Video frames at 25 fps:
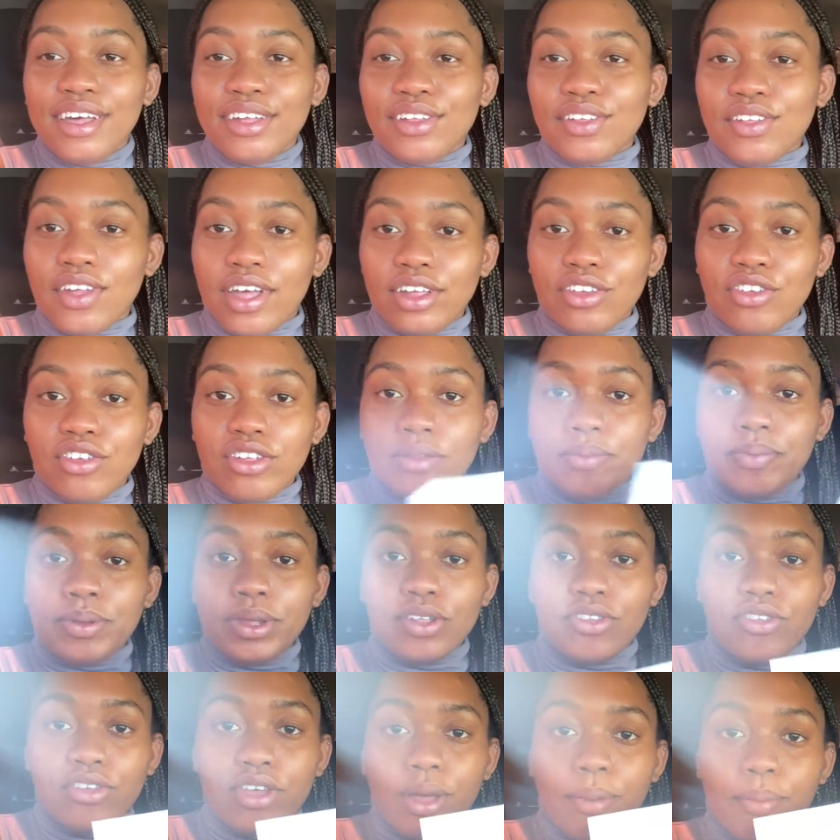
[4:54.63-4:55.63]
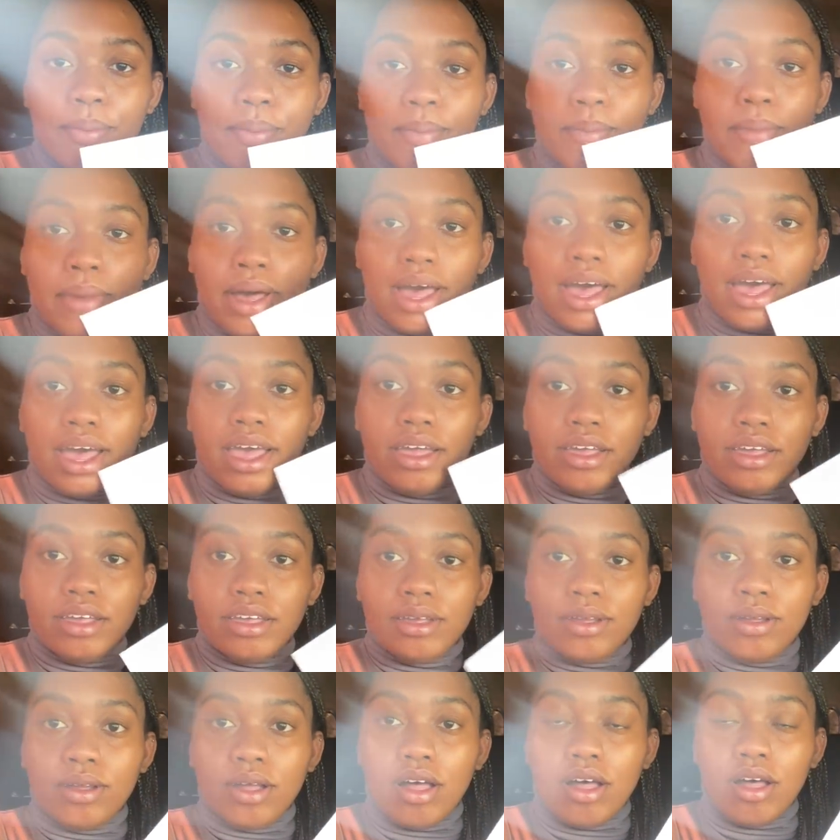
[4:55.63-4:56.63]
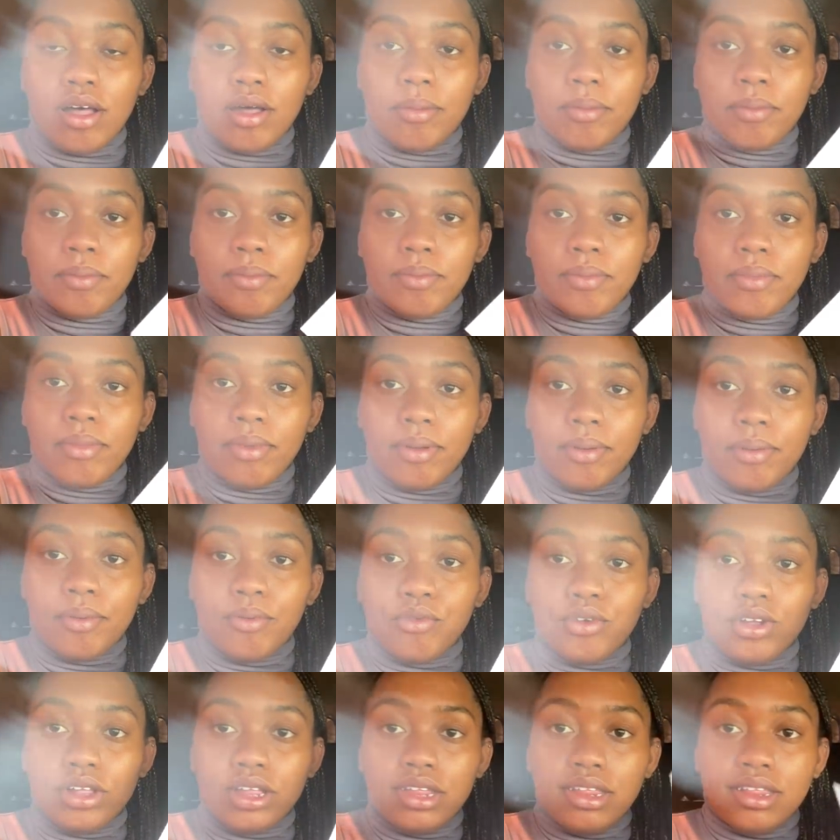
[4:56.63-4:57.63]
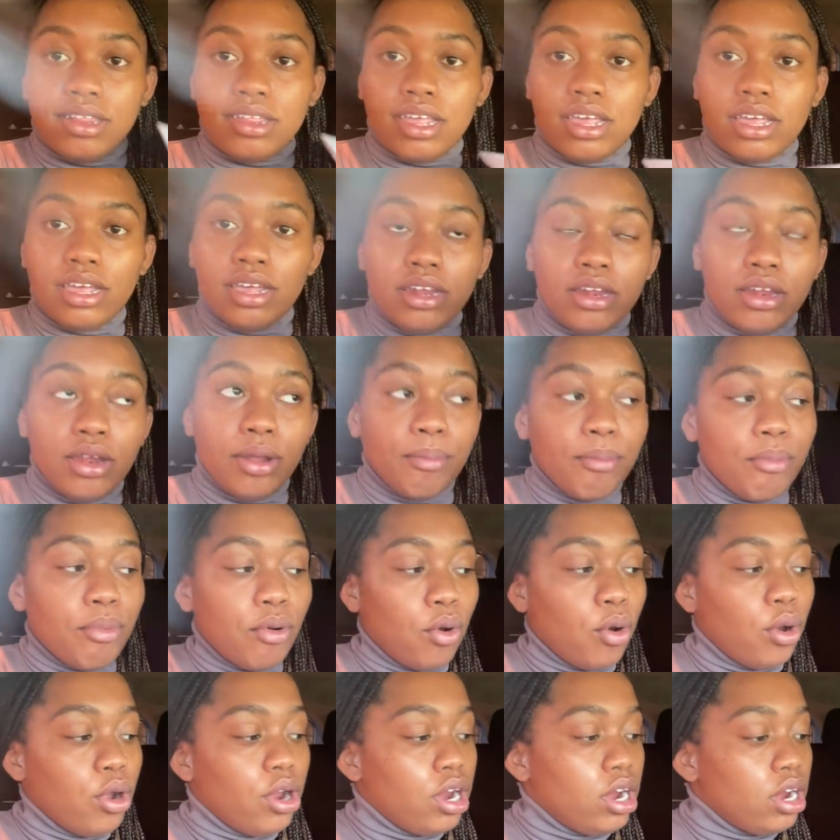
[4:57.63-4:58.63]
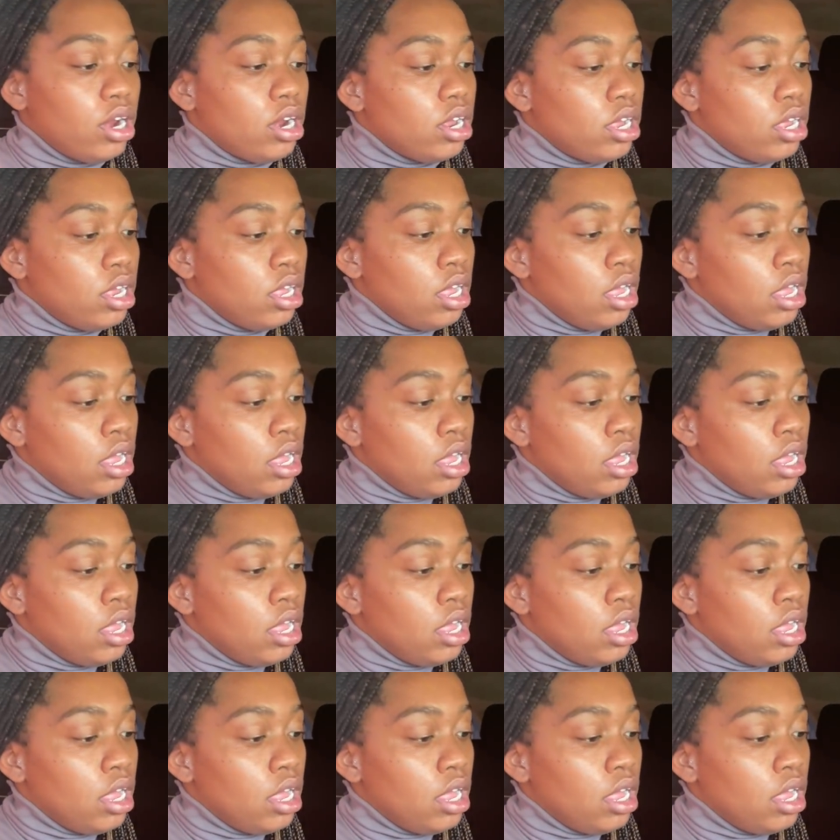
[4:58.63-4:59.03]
I just picked up my real estate board